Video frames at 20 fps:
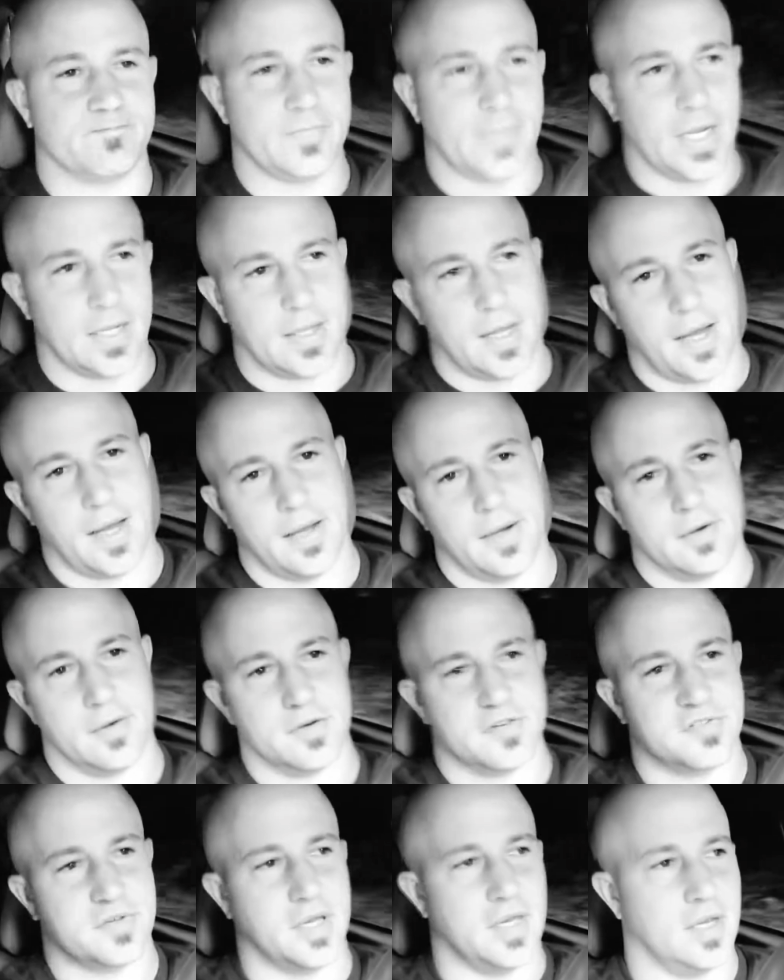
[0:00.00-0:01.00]
a liar,
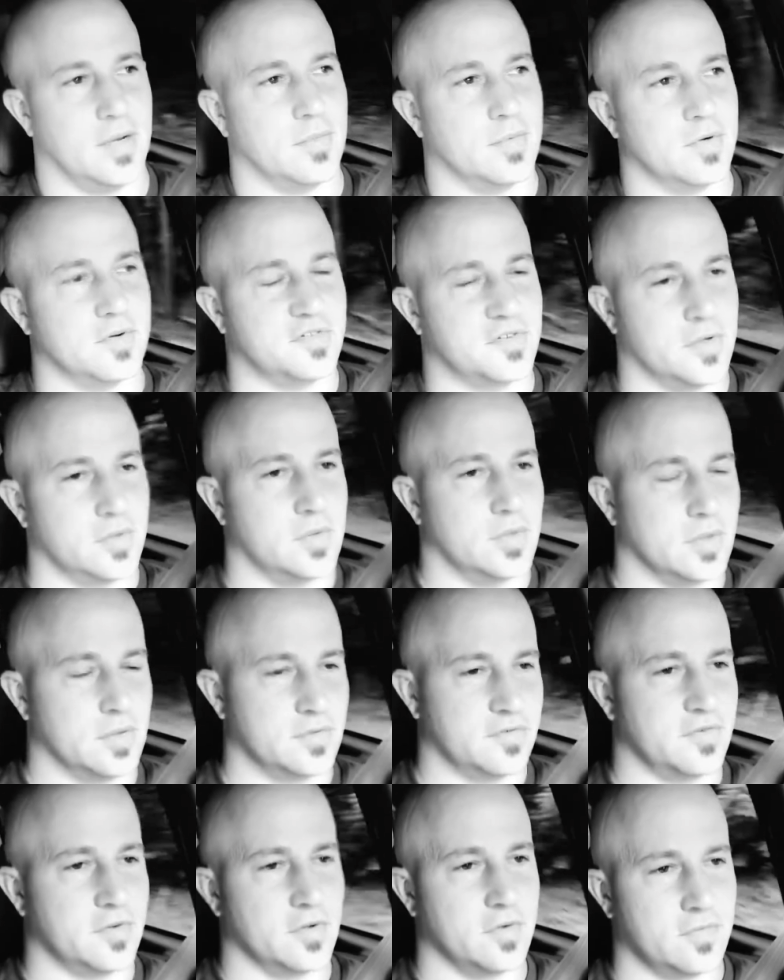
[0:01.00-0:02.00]
scammer, so on
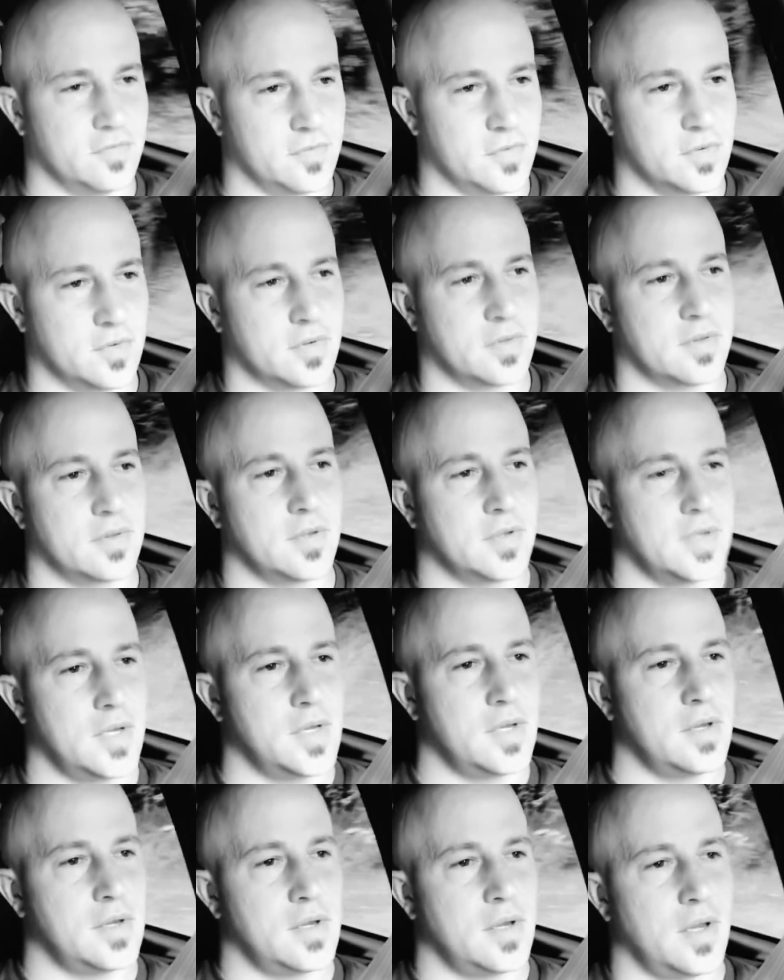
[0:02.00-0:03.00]
and so
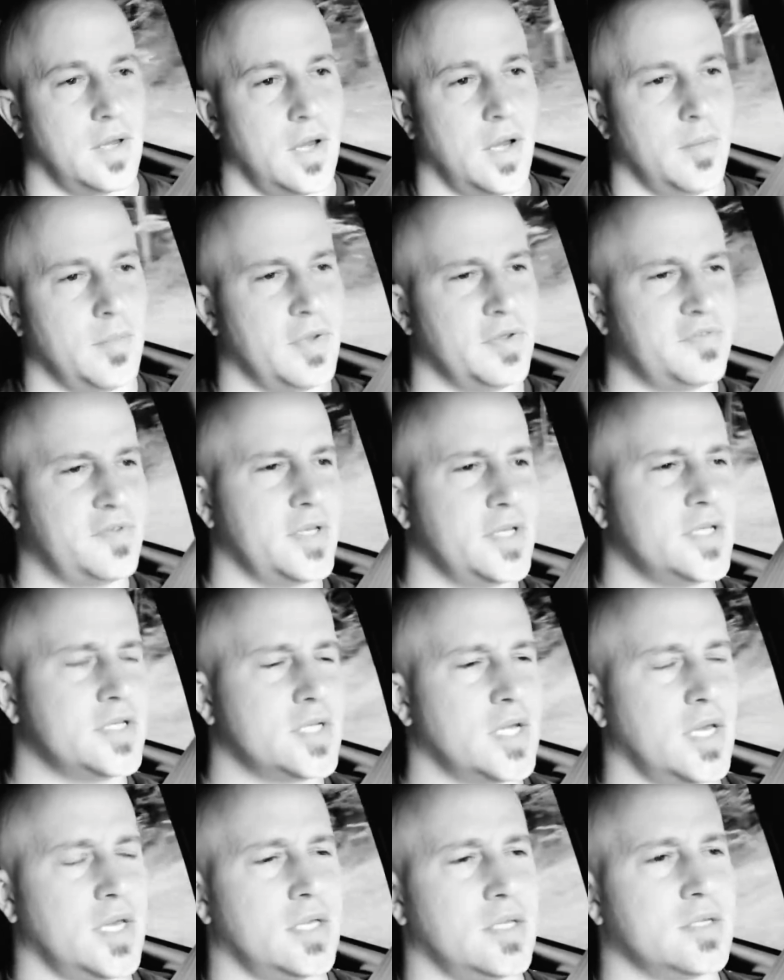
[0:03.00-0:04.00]
forth. Has he
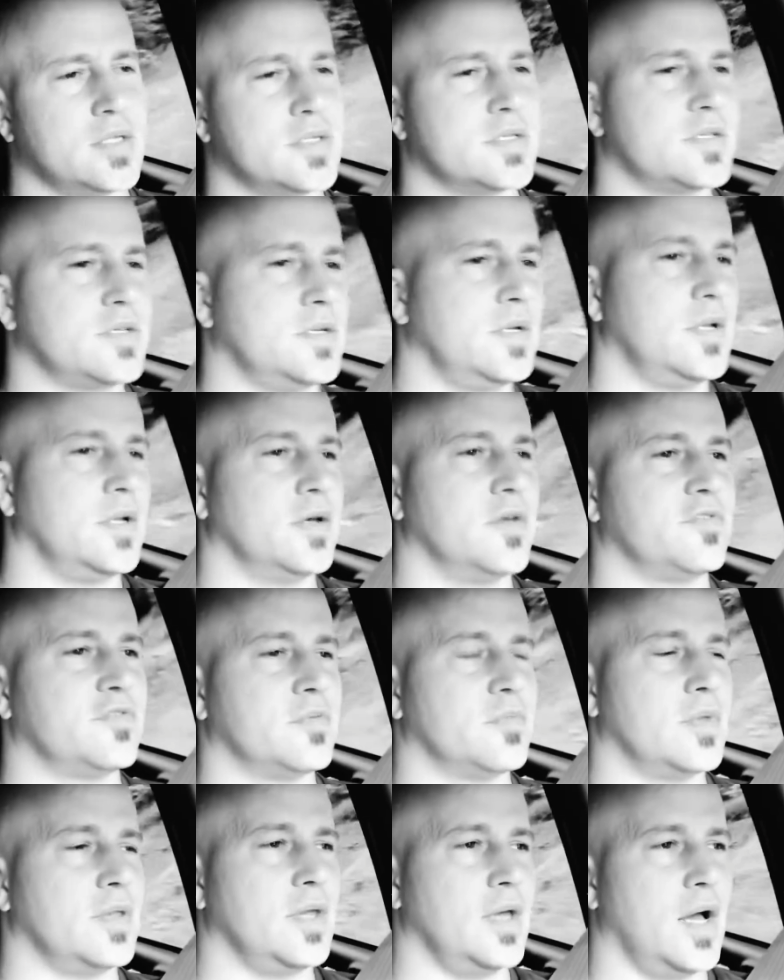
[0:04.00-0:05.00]
changed,
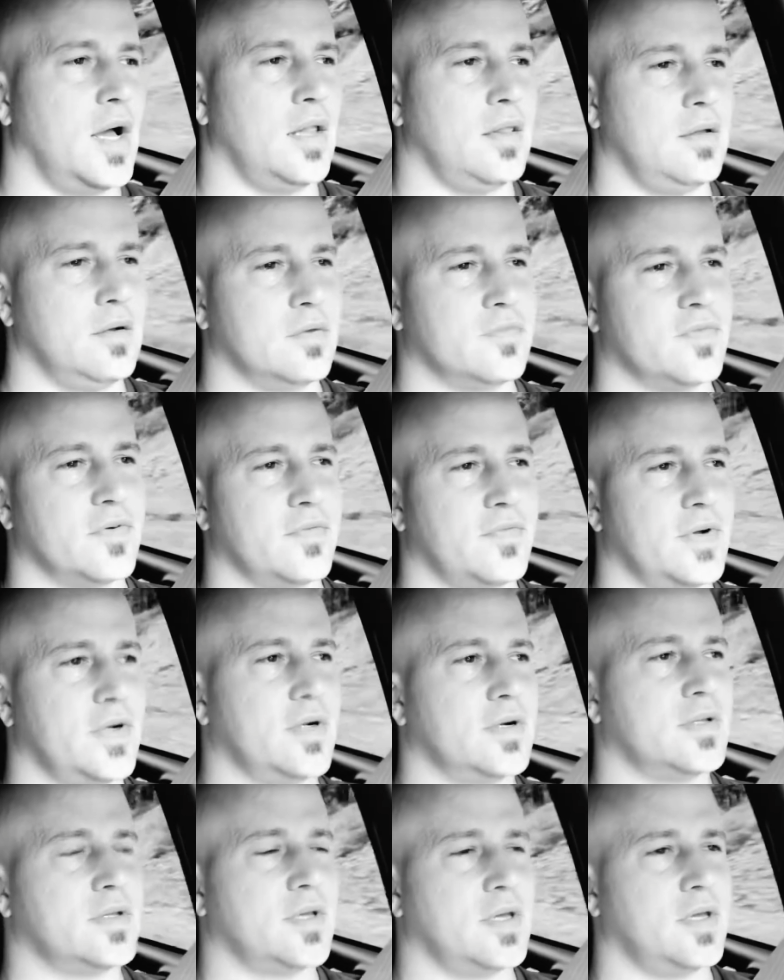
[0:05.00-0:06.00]
some of the outlook for
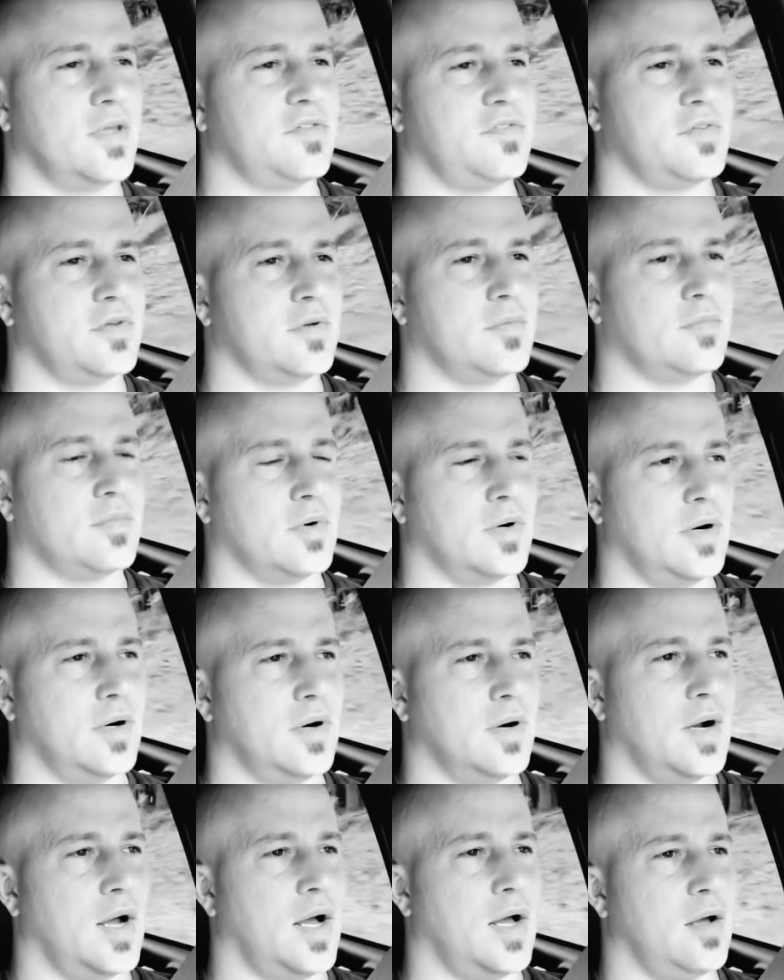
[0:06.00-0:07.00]
Veritasium
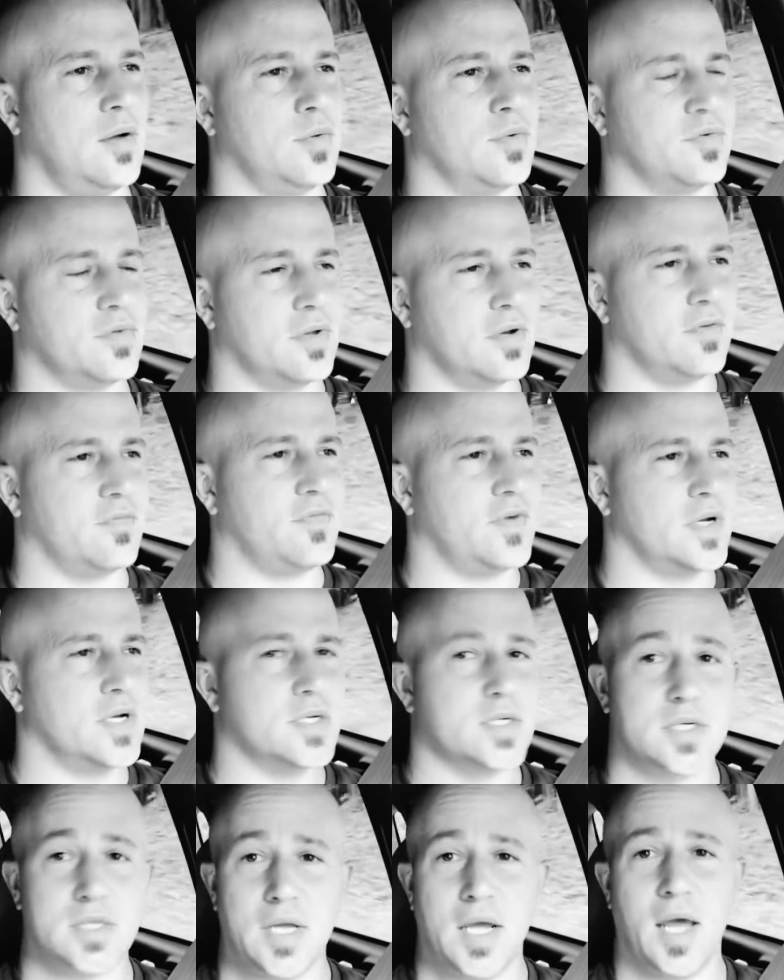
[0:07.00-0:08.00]
or how it was going to
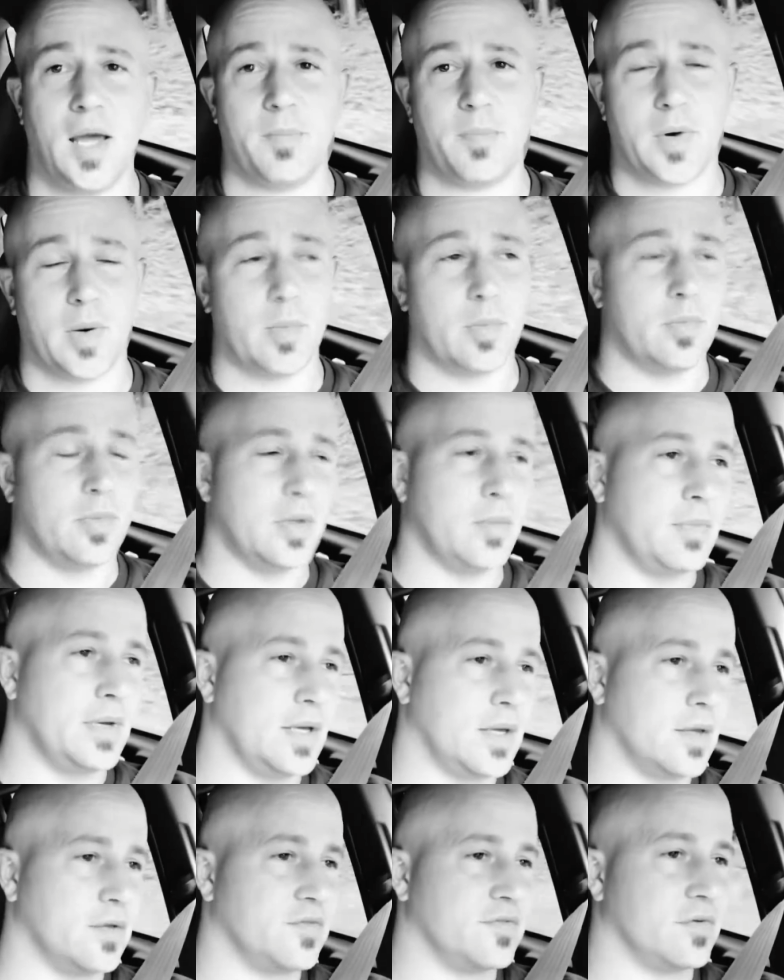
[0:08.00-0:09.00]
function? Yeah, probably
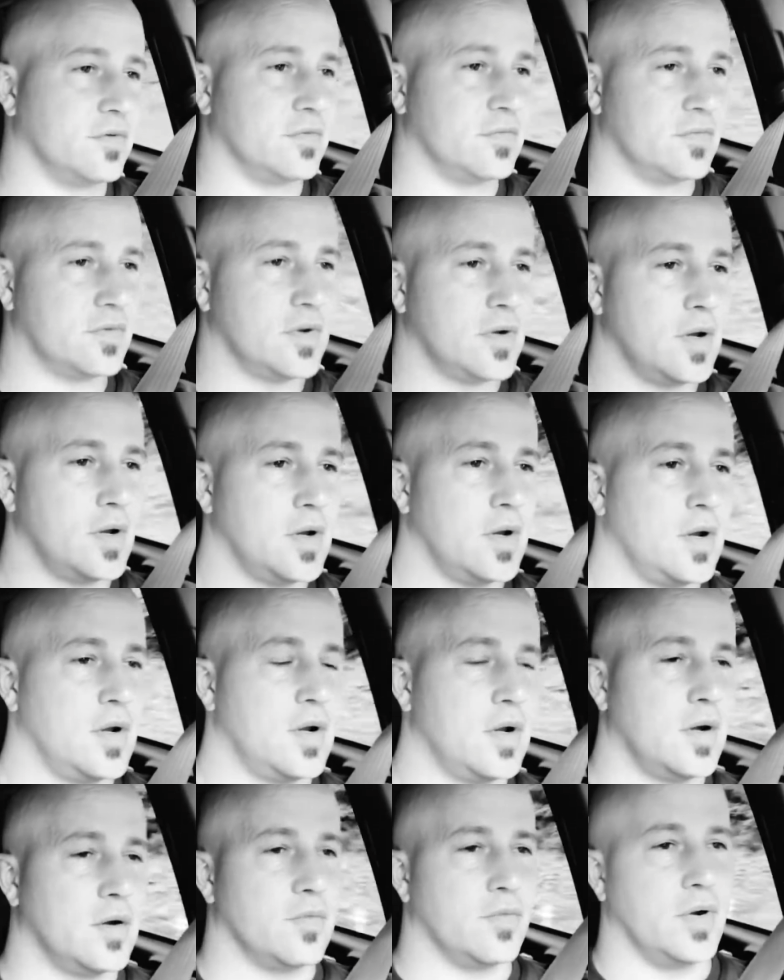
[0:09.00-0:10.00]
because of
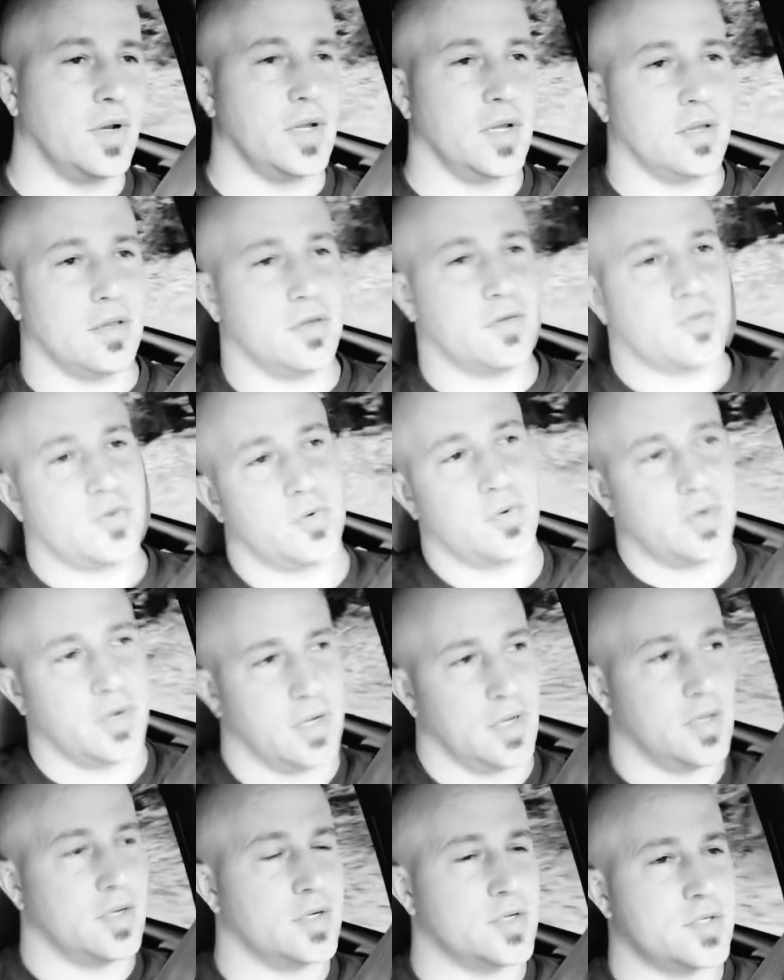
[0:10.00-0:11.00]

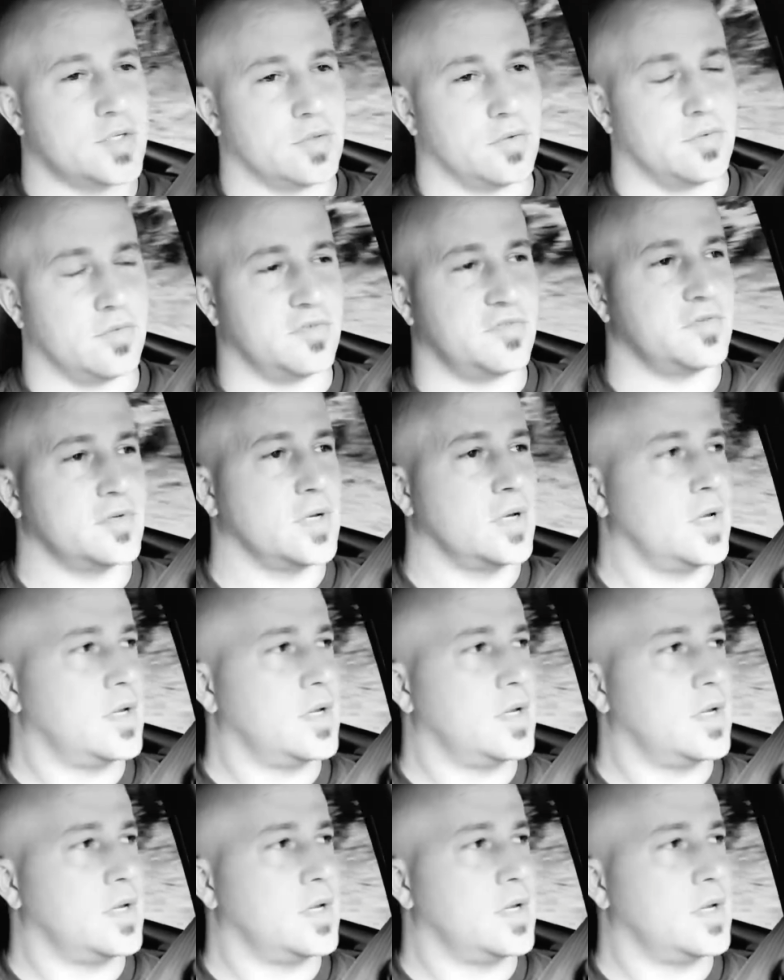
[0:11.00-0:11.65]
regulatory issues.